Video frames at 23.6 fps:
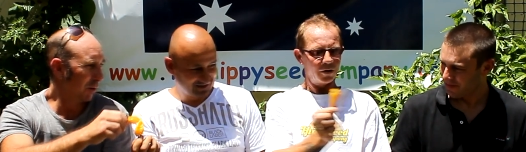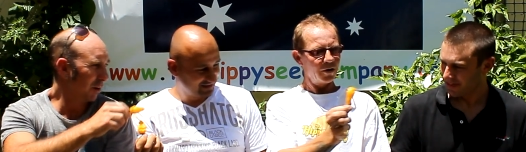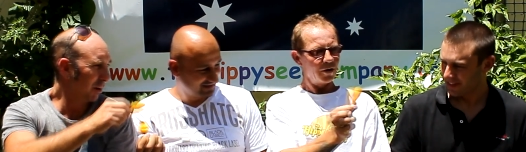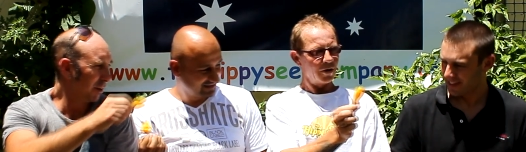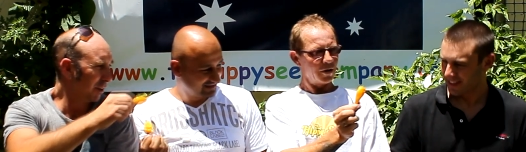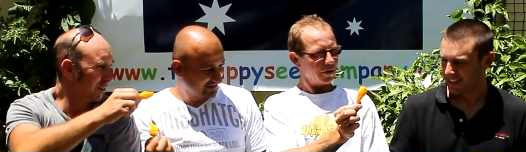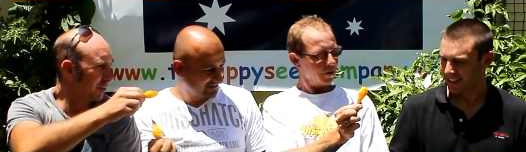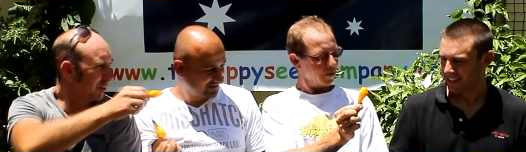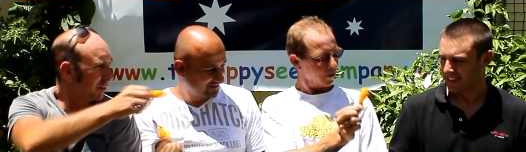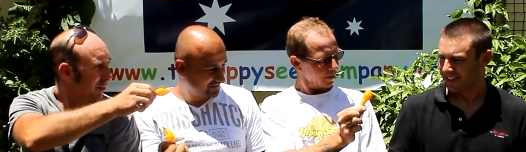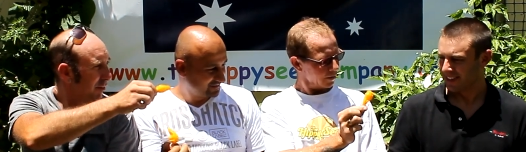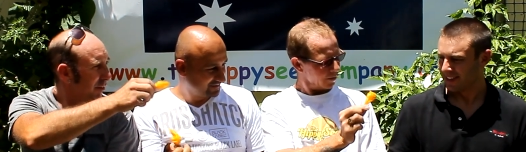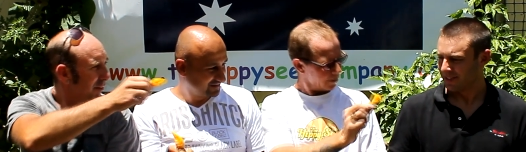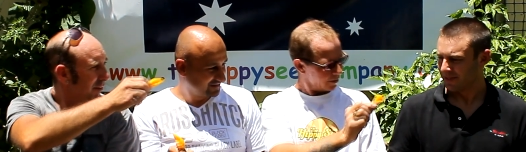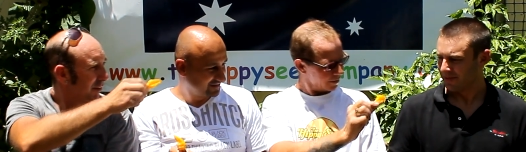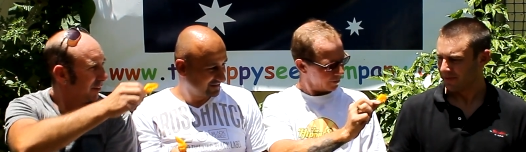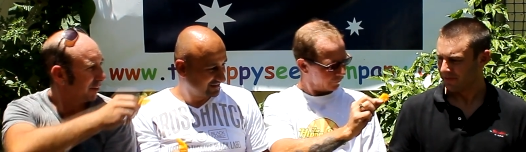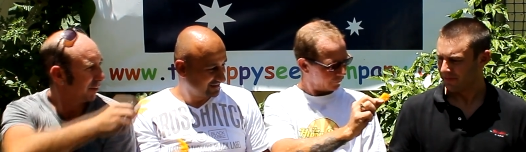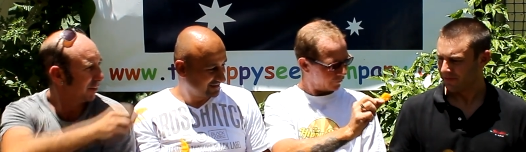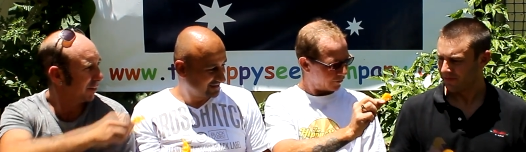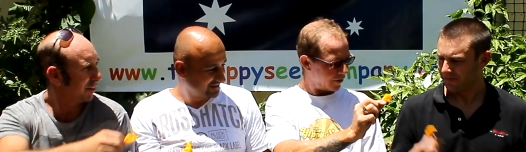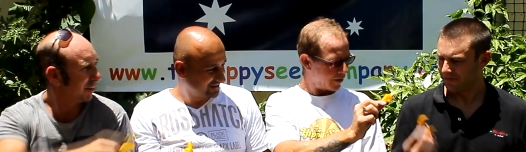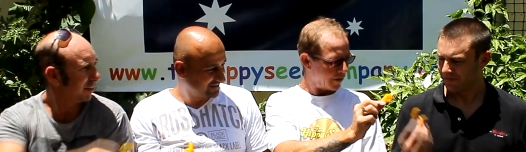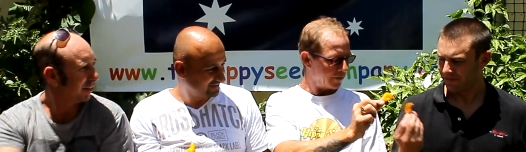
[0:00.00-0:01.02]
Speaker 1: look, look, look at the
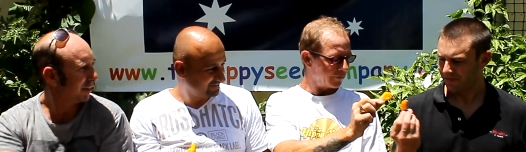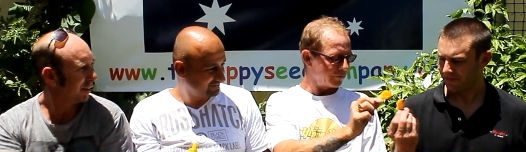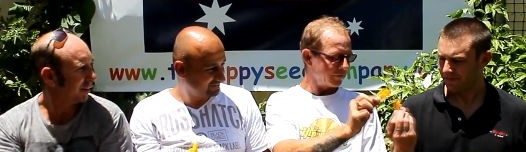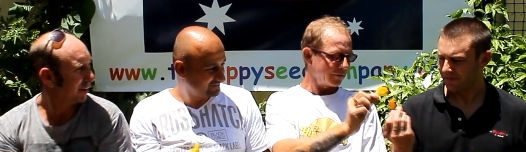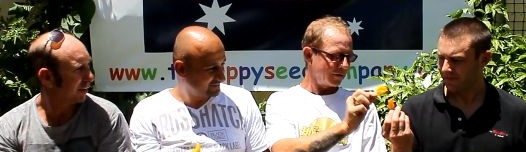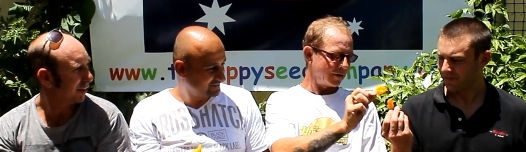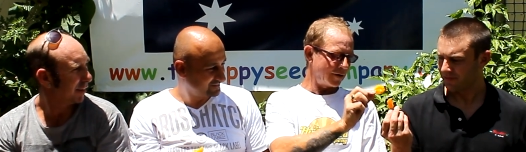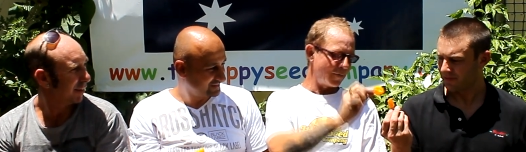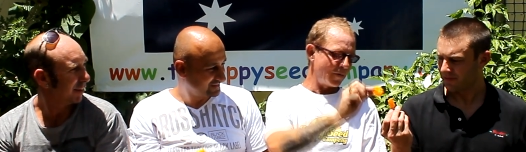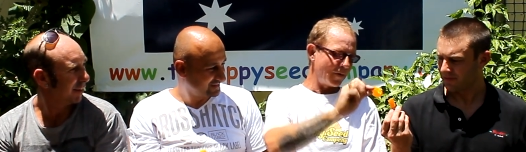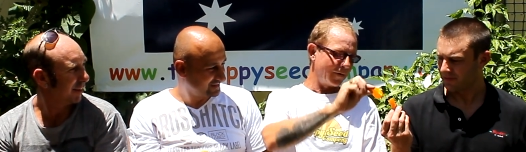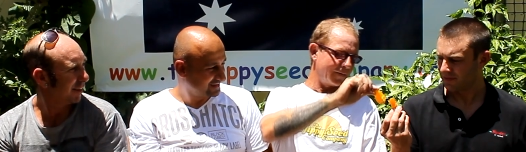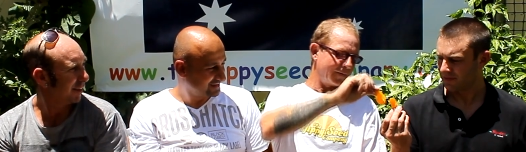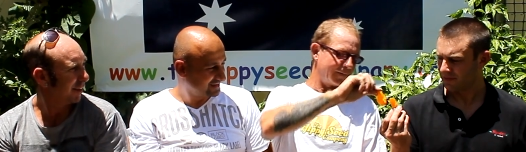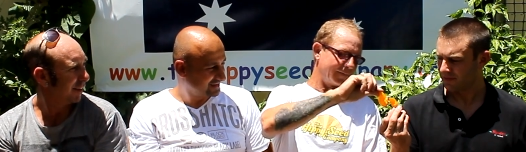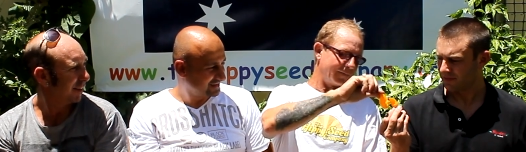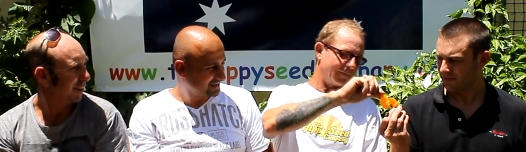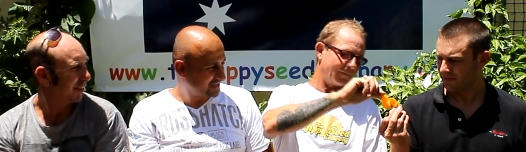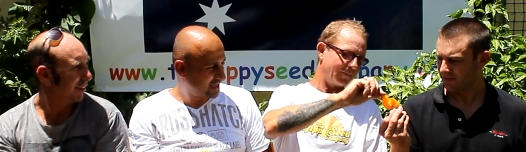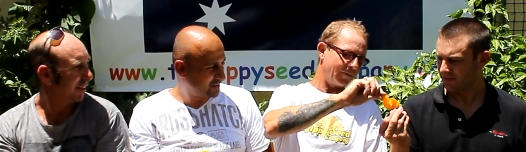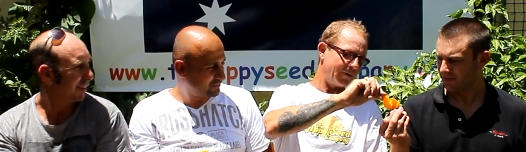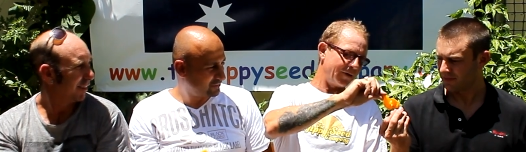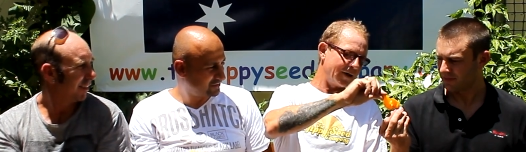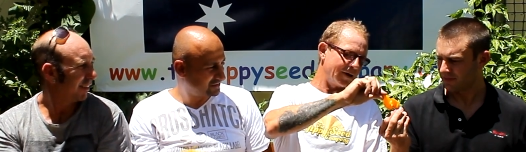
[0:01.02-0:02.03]
size. Come on.
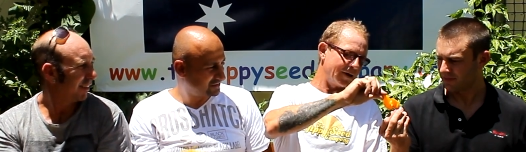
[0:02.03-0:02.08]
Come